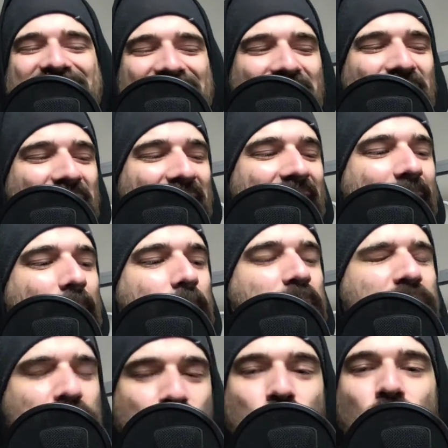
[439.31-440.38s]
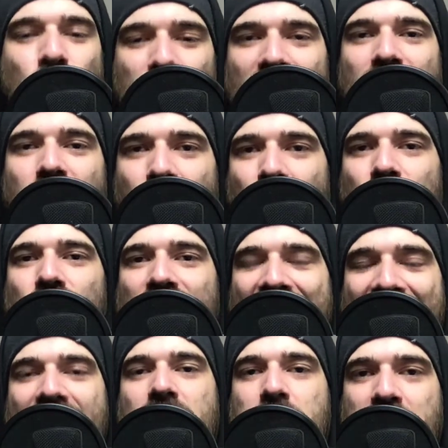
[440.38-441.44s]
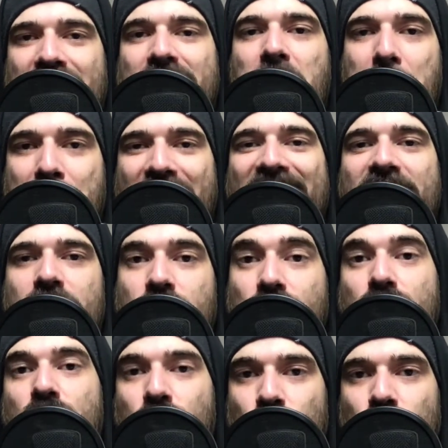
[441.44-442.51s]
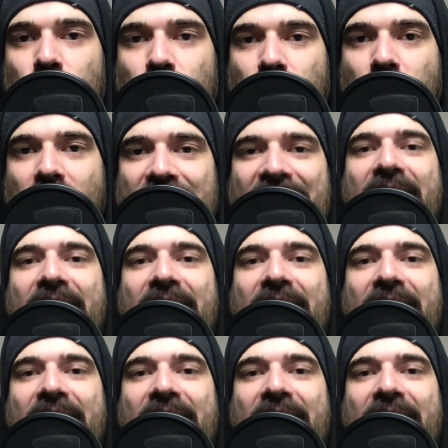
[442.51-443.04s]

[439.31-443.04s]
So you will learn how to be a better you, right?